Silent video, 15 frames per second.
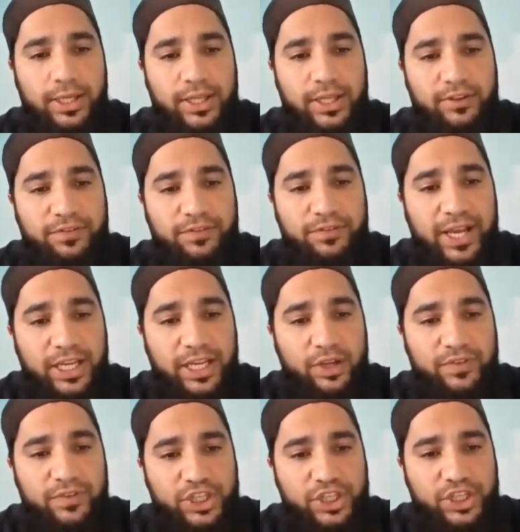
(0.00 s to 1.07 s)
The fa'il of
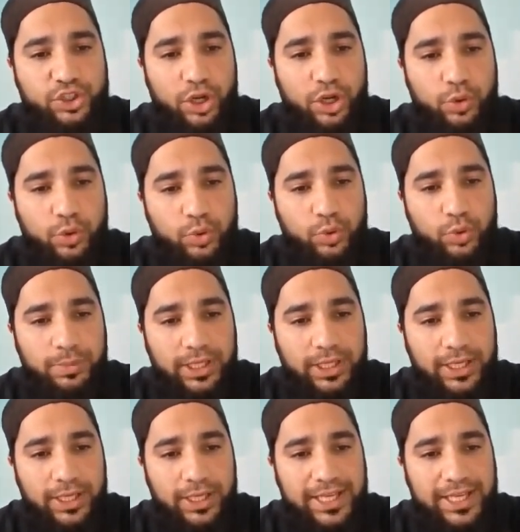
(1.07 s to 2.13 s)
nashrah will be
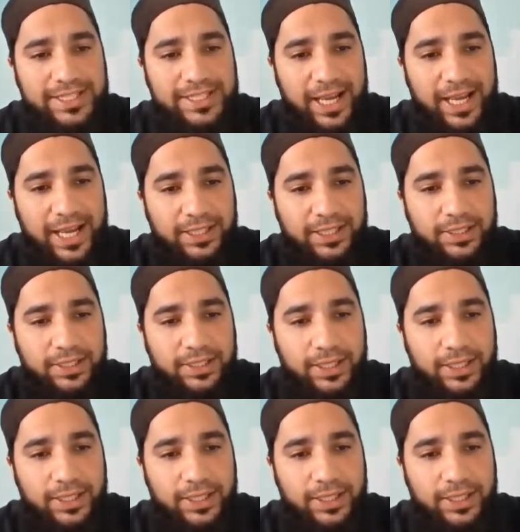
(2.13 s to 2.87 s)
inside it,